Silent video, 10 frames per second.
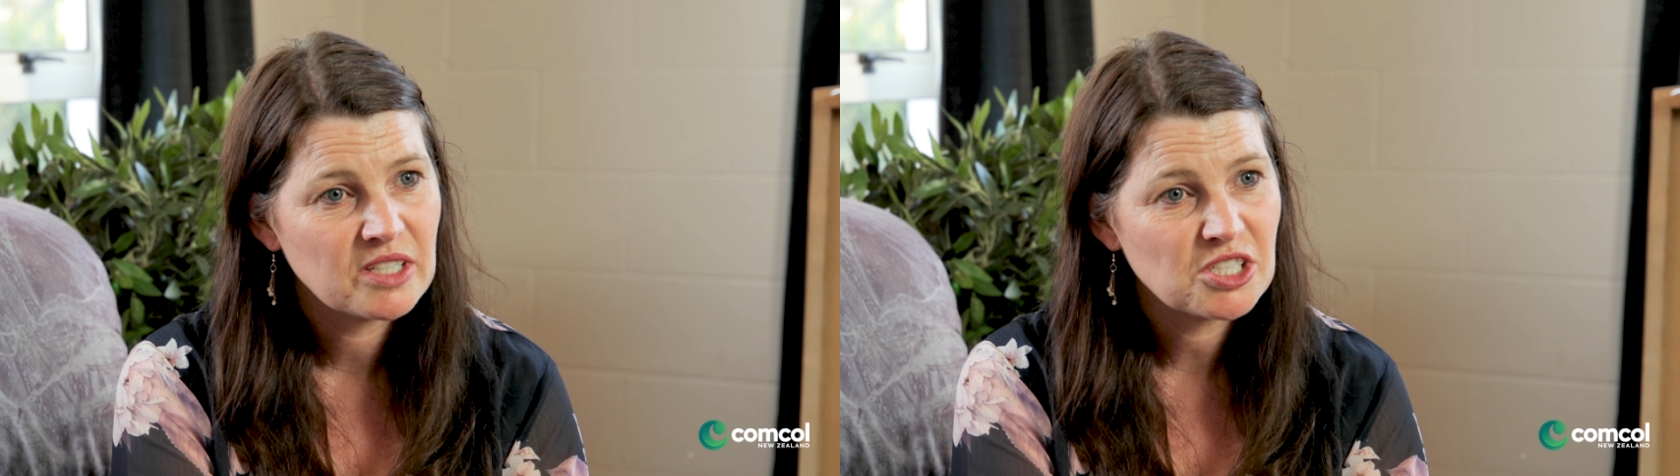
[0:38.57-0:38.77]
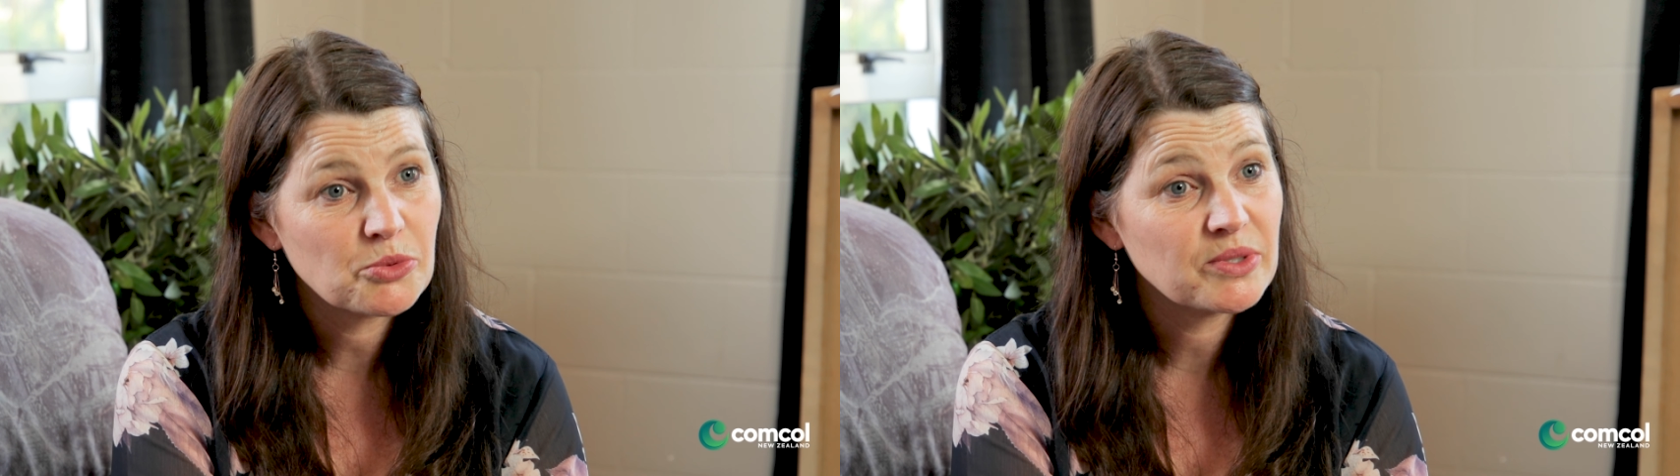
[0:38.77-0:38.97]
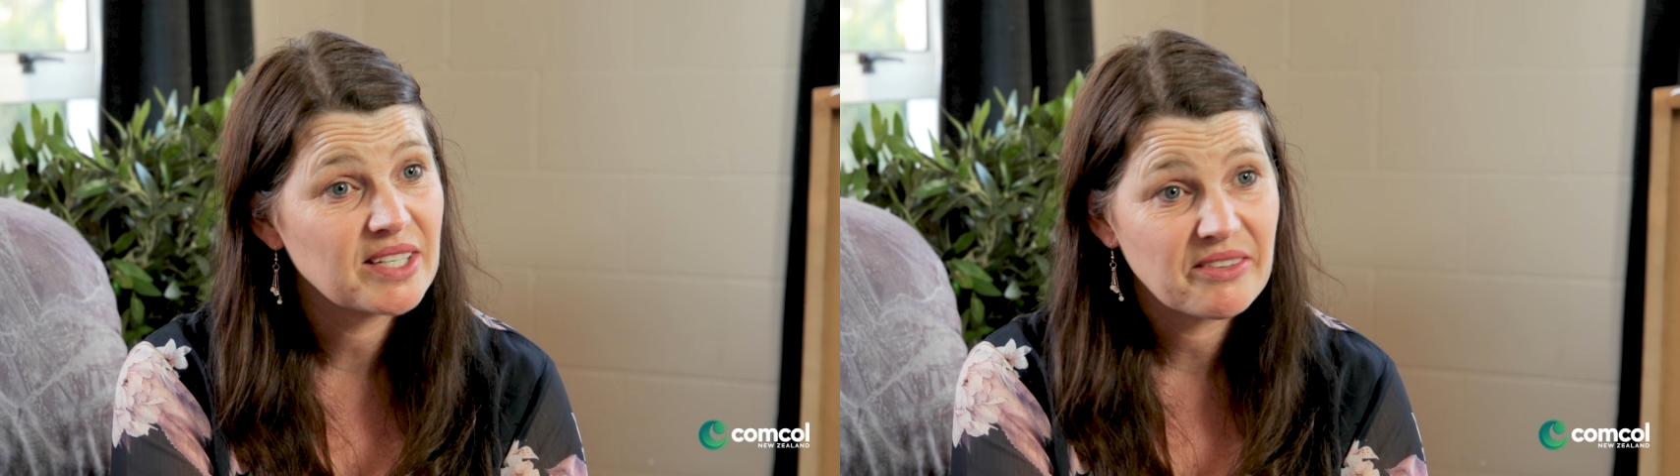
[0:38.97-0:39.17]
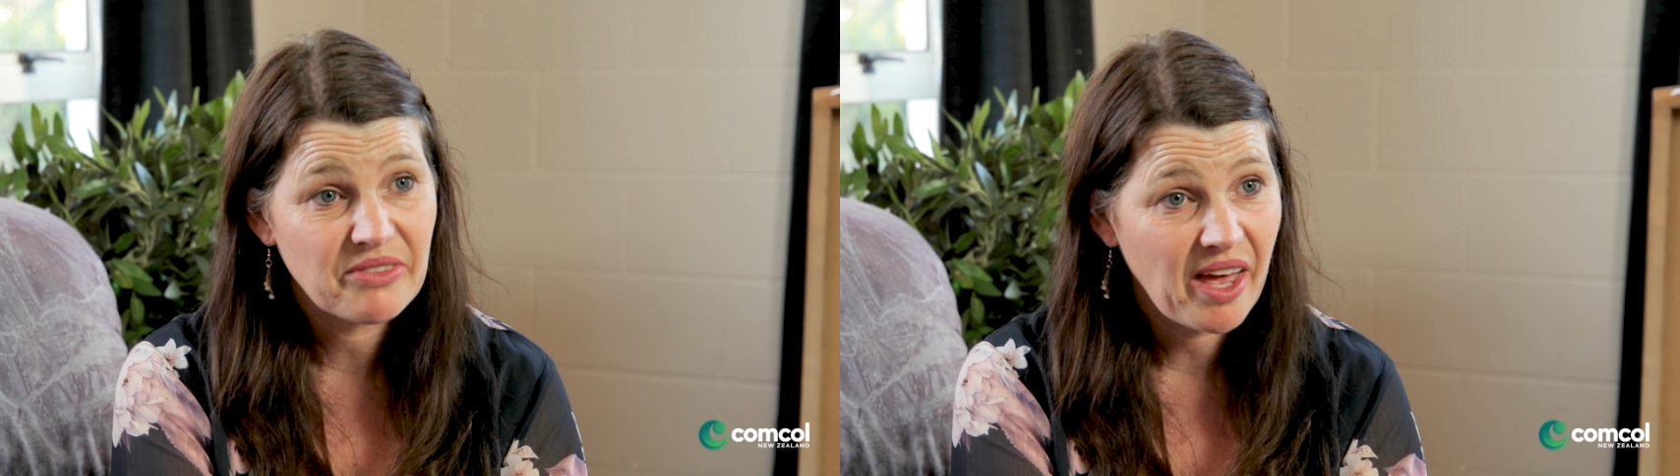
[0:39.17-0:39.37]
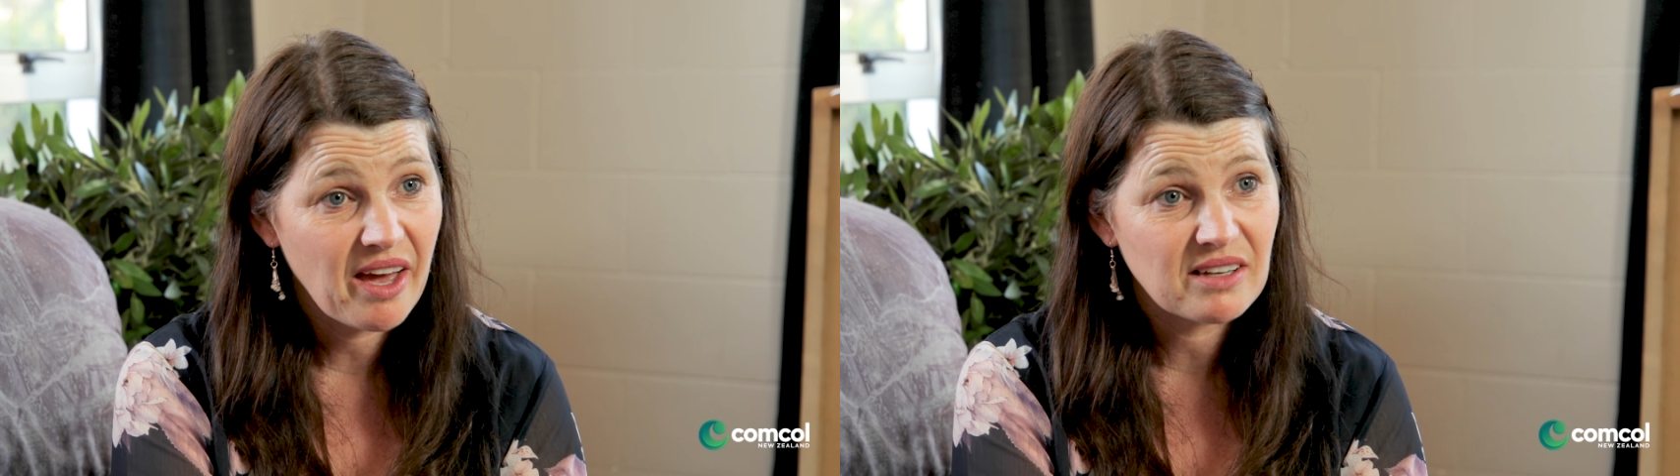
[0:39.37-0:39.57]
she wouldn't leave
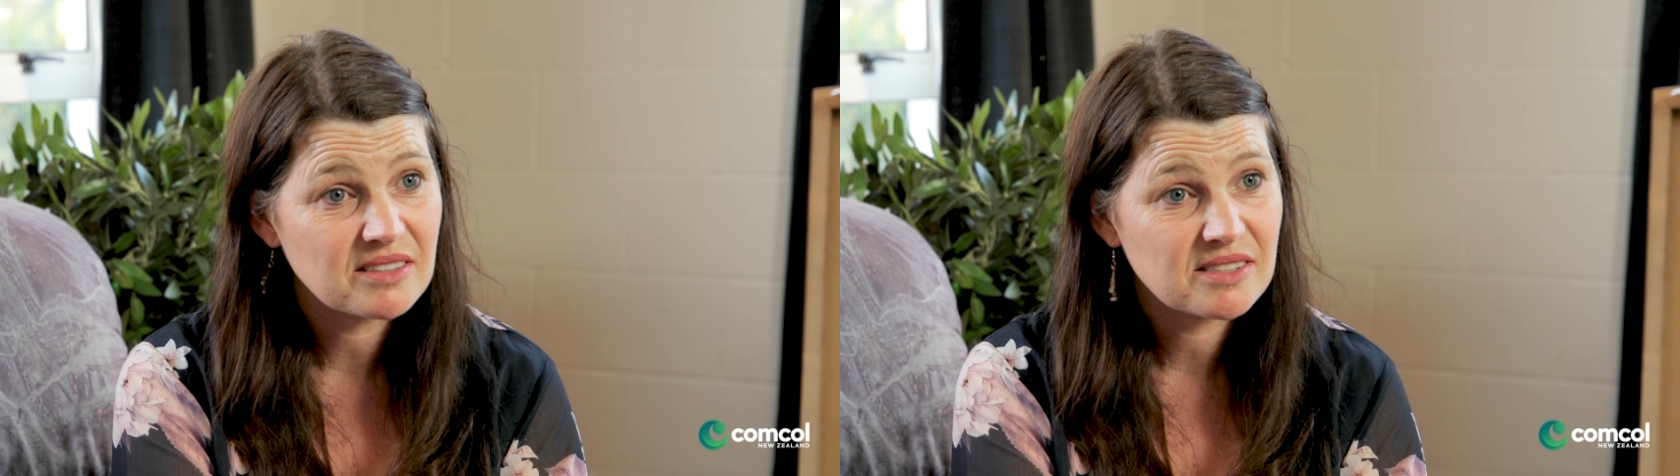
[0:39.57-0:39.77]
the house.